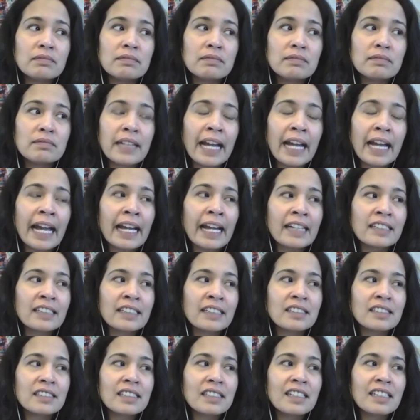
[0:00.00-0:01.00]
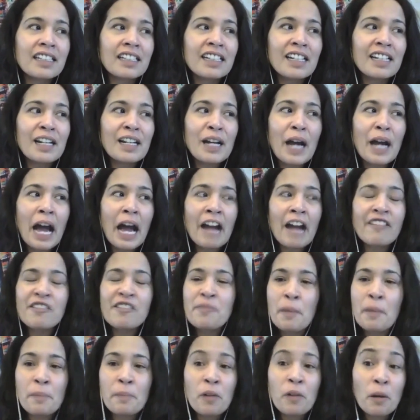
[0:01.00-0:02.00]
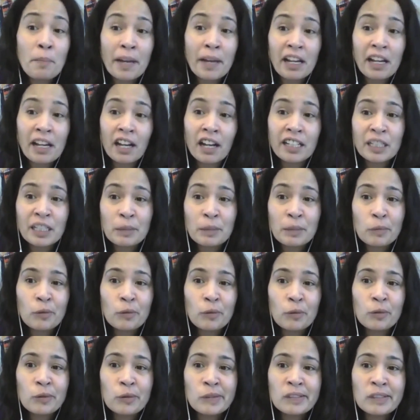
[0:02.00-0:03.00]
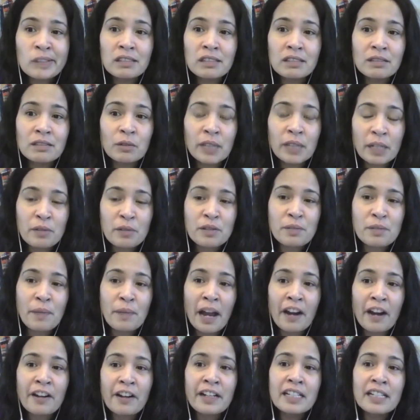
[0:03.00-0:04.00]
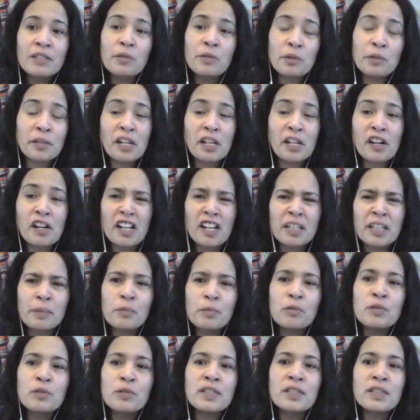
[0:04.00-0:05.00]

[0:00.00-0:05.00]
And I remember on my honeymoon, when I was married, we went on our honeymoon,